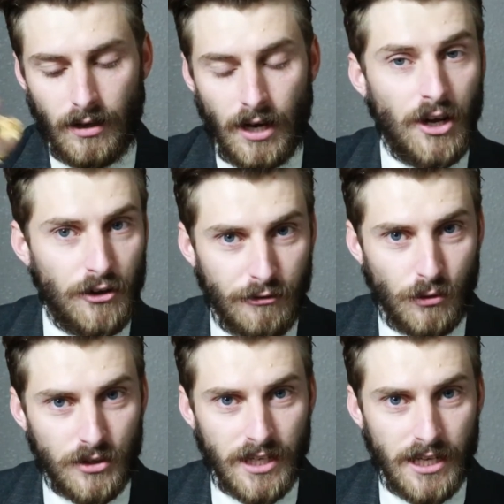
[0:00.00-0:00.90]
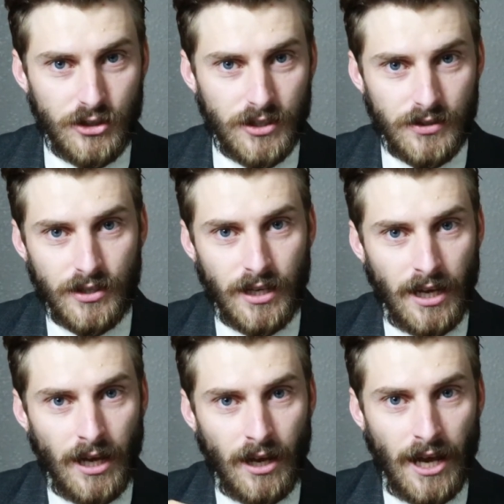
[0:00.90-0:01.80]
Another 4 stages,
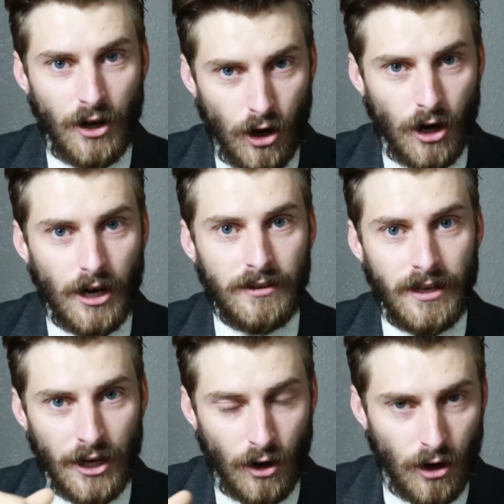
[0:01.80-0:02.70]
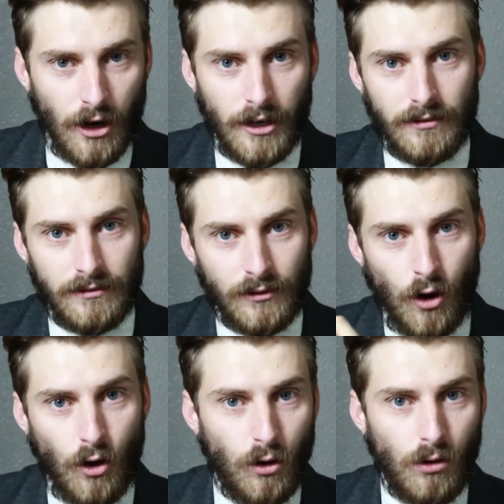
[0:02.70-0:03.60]
and on,
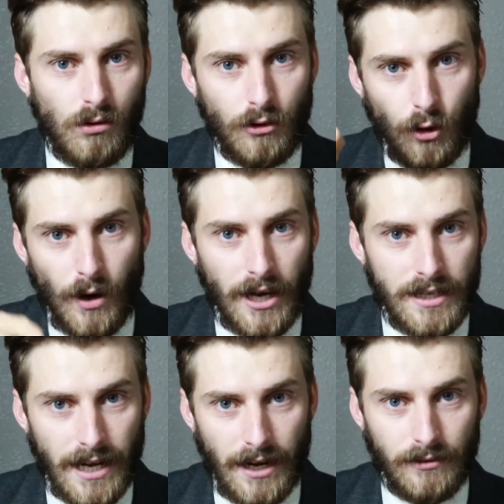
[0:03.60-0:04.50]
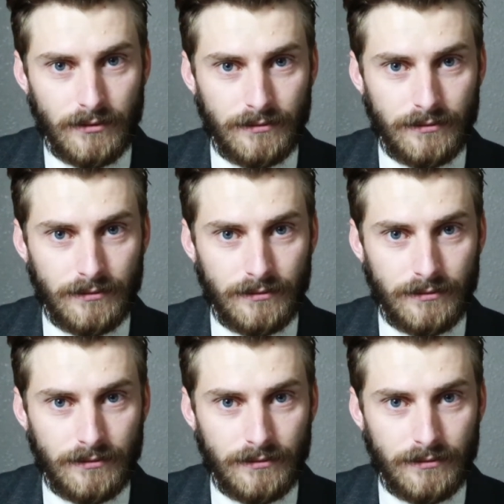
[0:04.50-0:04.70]
all the way down.